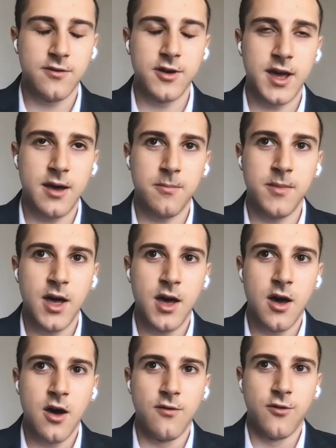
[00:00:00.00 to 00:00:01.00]
for them.
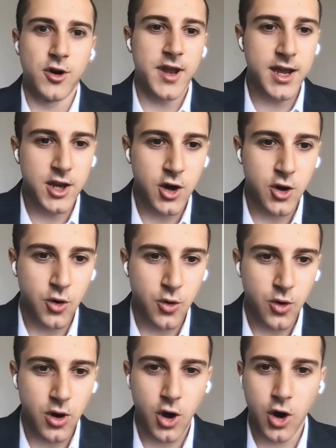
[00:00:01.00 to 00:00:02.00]
Vornado
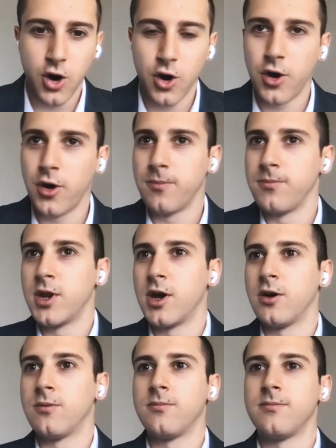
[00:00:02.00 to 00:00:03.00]
or, you
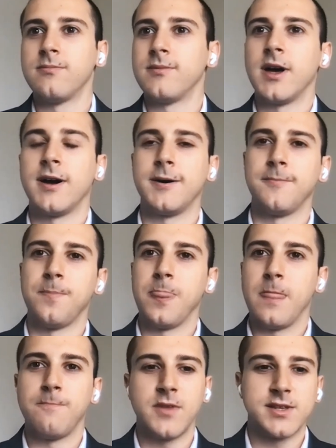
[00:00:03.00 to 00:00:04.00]
know,
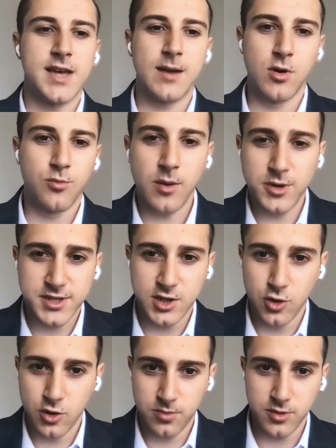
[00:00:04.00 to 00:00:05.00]
Simon Property
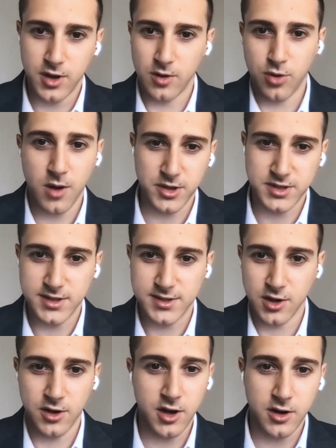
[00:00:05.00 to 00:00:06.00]
Group, their properties
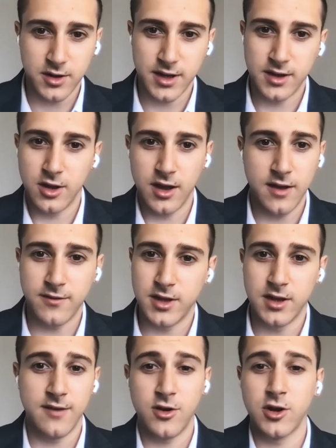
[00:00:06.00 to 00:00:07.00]
are here and then
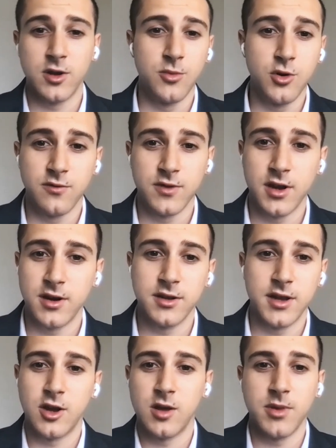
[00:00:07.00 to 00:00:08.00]
they're never going to move. They're
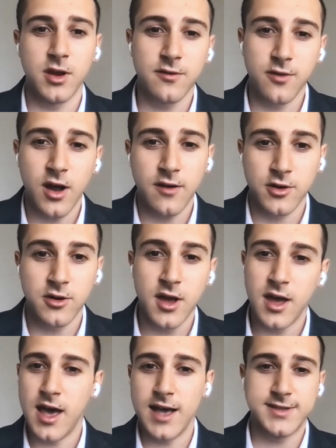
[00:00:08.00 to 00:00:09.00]
going to be here forever.
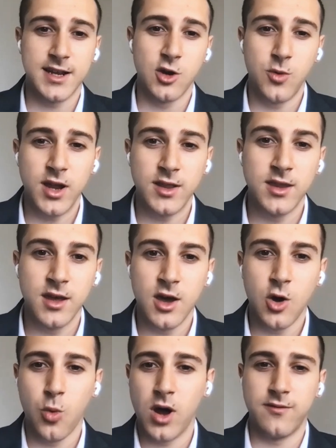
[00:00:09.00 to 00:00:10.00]
SL Green,
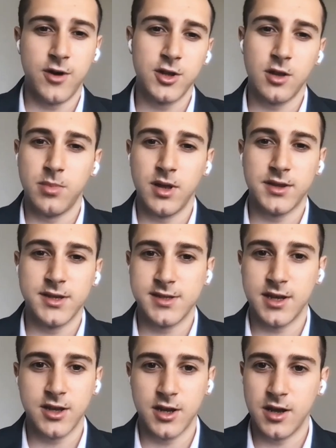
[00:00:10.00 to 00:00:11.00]
one Vanderbilt is
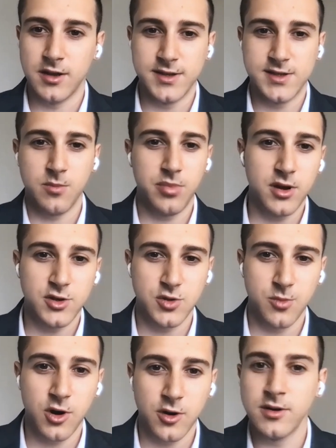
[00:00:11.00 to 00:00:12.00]
not going to disappear
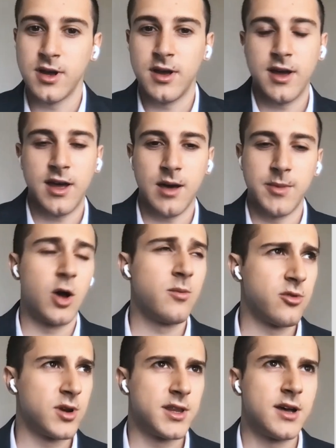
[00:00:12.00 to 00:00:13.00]
tomorrow.
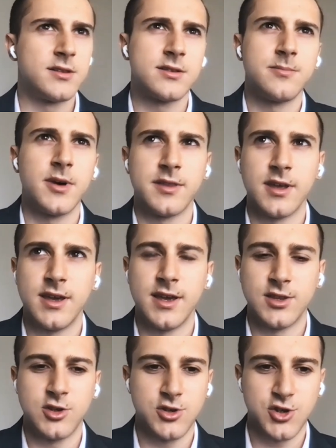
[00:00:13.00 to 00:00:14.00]
Hopefully not, but it
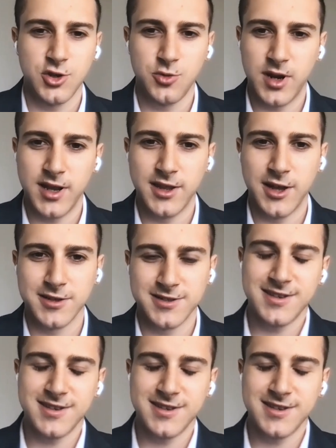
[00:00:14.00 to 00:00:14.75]
should really